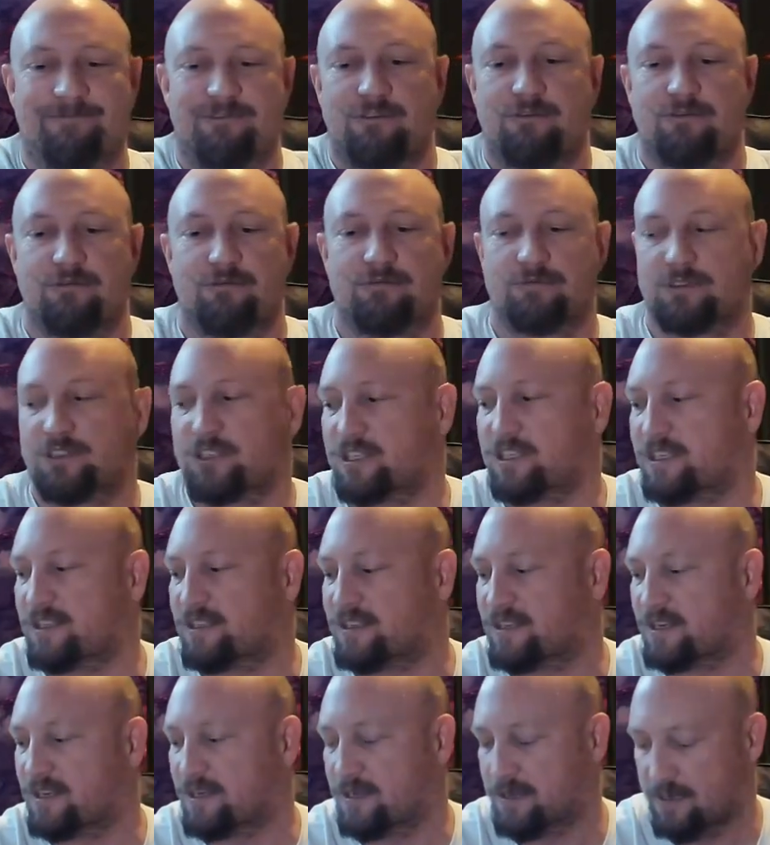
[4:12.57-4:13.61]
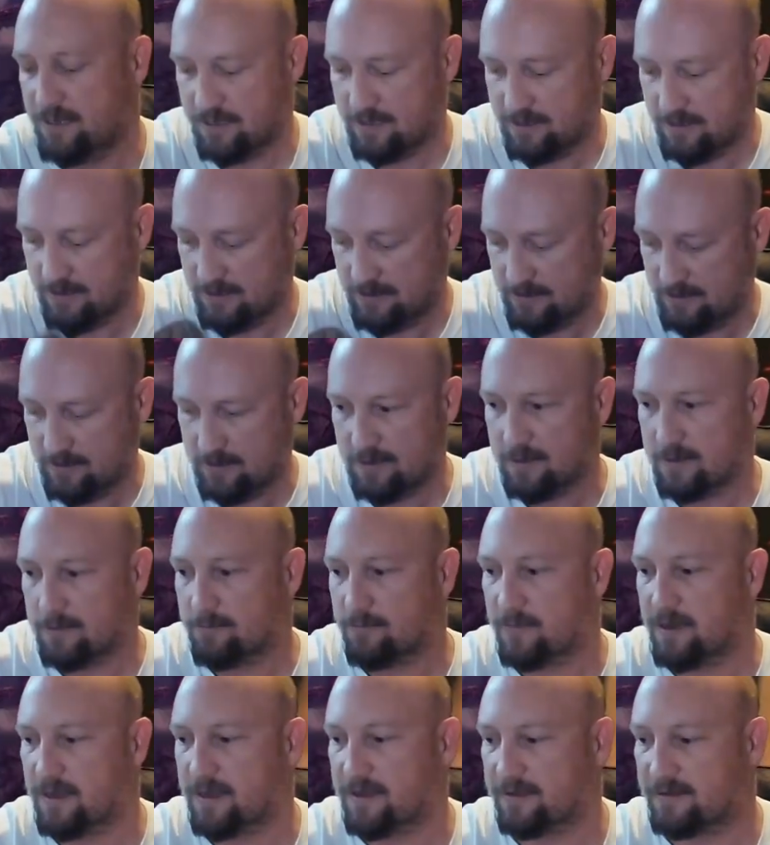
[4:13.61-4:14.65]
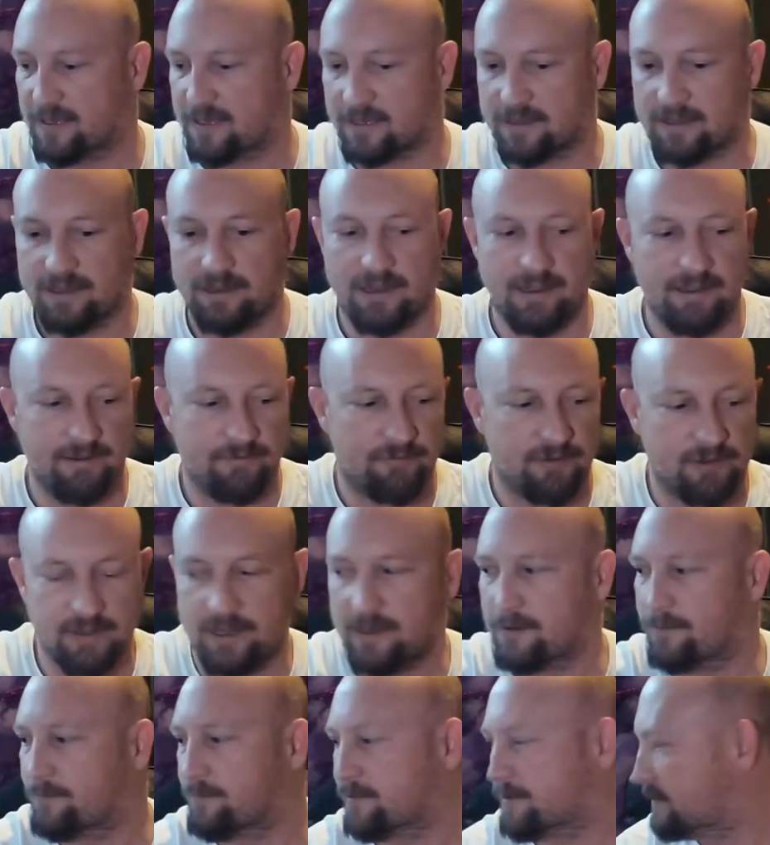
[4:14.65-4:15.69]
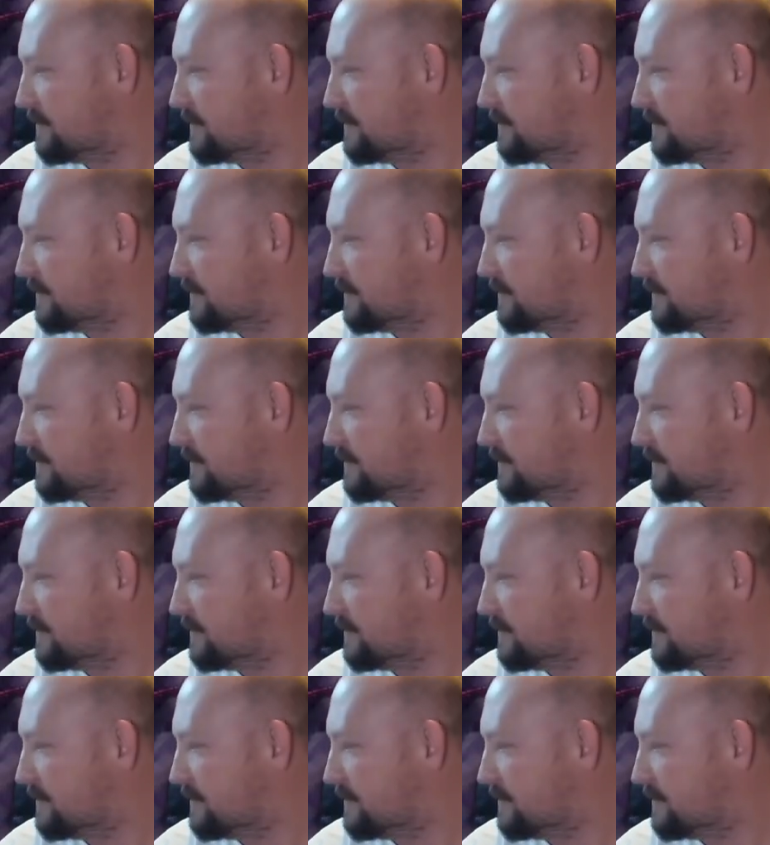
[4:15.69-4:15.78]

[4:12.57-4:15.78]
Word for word: Oh, jeez. I have to get the knife on that